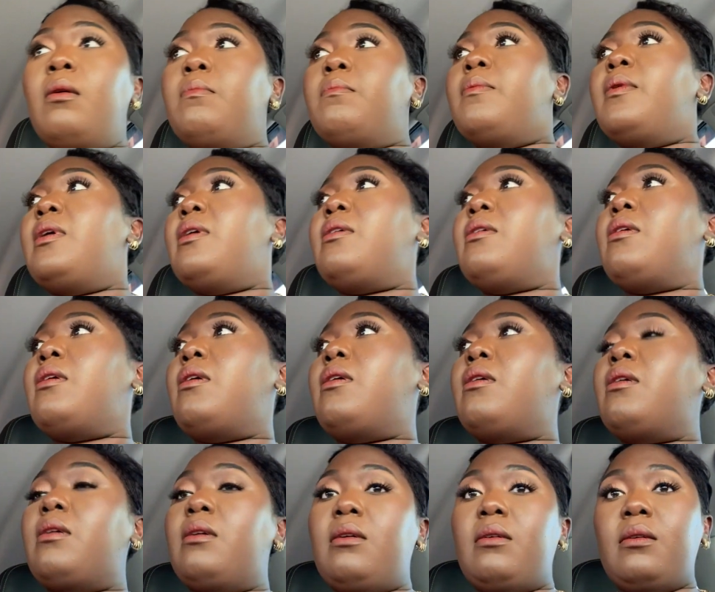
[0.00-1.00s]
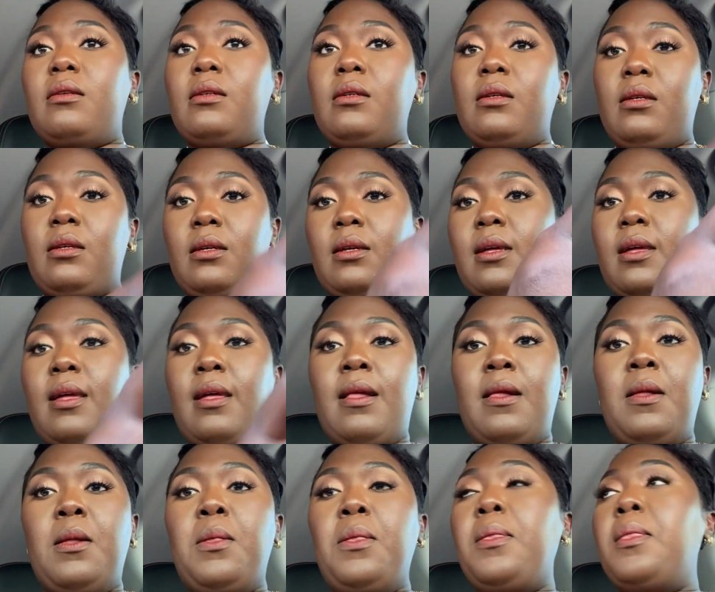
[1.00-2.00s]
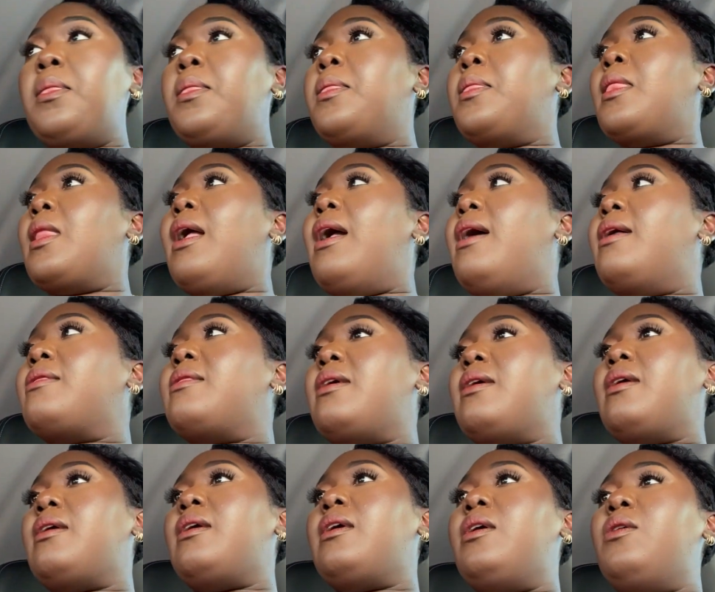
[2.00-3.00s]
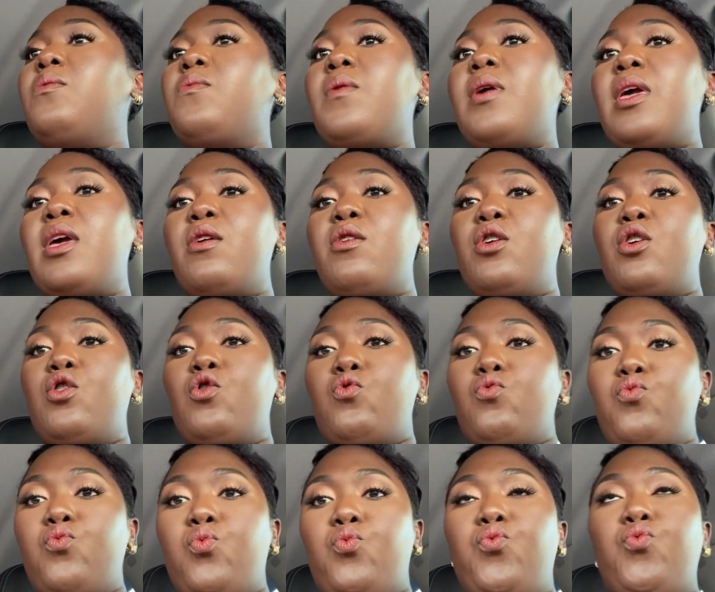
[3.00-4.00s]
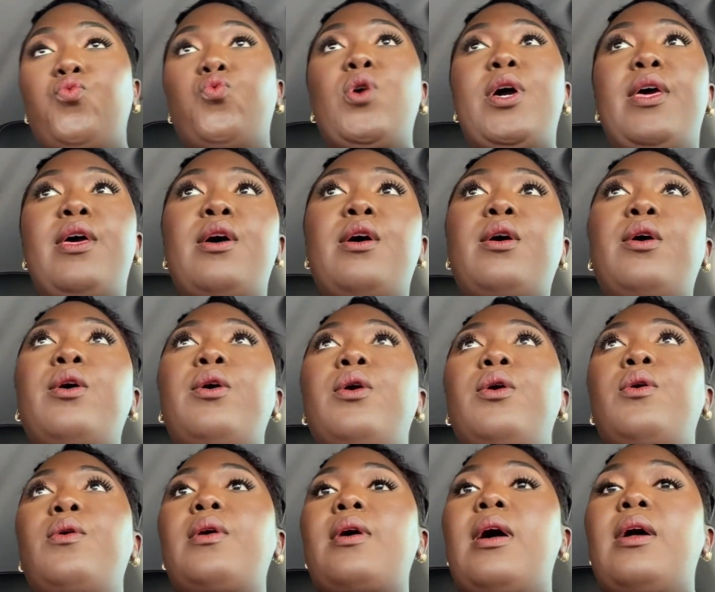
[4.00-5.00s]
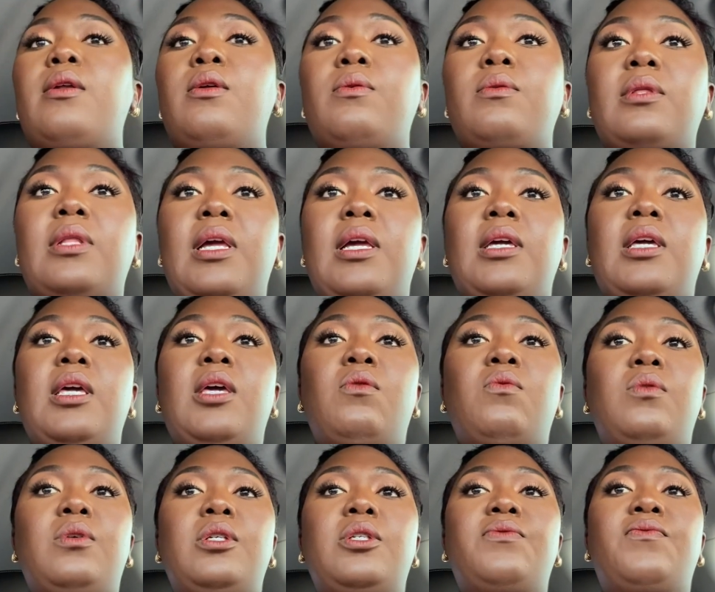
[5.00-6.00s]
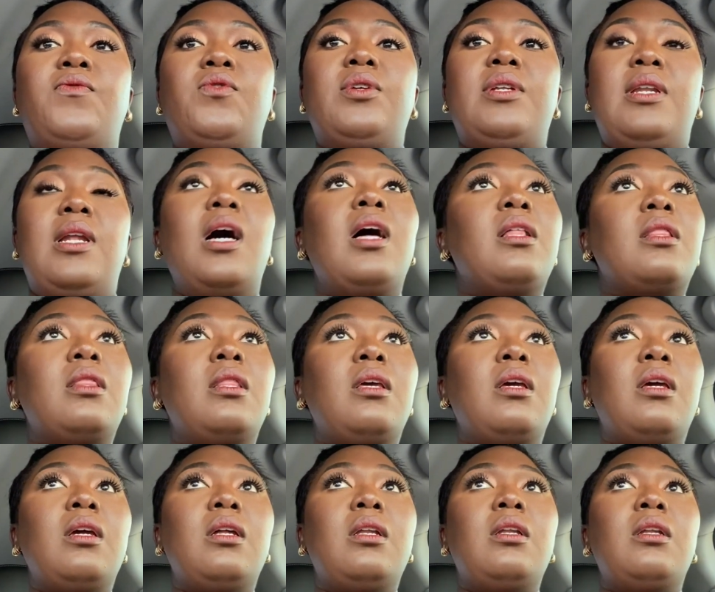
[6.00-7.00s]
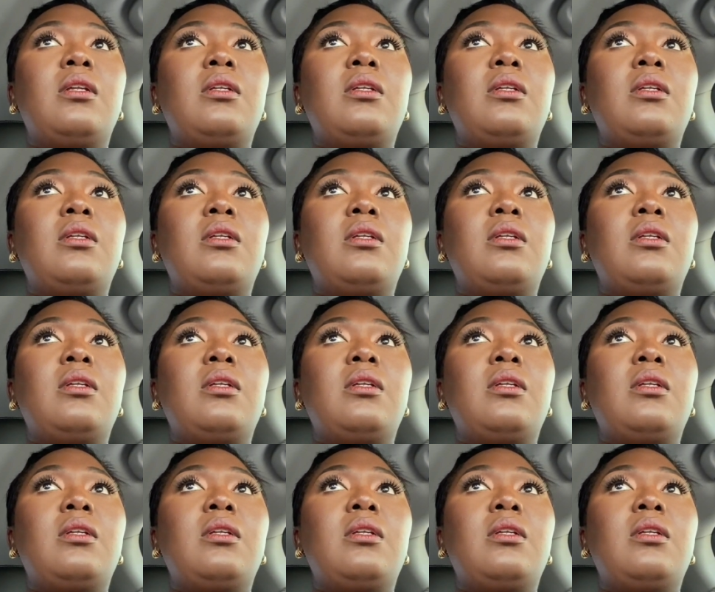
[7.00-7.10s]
but yeah I think it went well. I don't think it was for nothing.